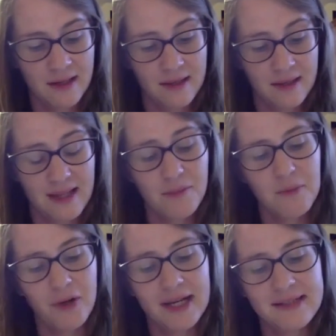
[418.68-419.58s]
Then
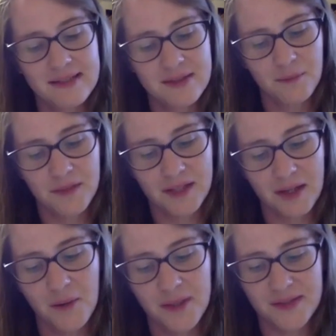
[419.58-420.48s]
my brain did something it
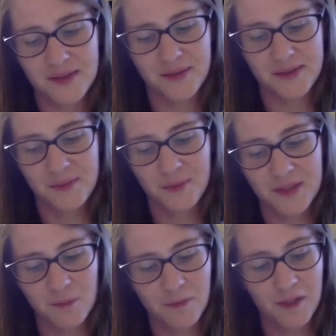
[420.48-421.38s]
always does when
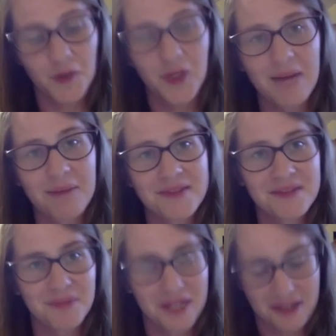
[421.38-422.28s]
something good happens
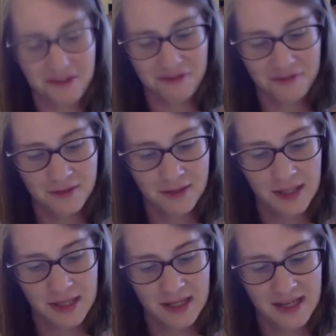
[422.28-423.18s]
in my life.
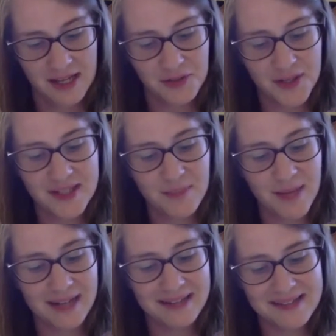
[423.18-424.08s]
It tries to
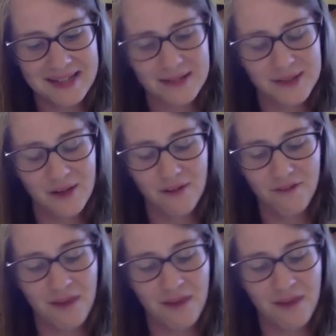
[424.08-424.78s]
balance out all of that